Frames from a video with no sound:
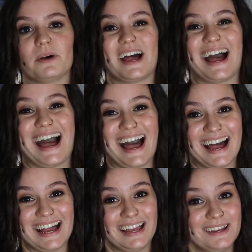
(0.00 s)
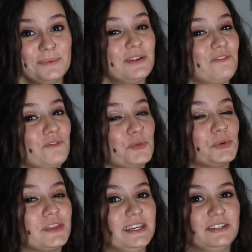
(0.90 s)
but I went
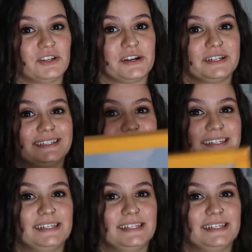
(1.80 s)
for the Dawn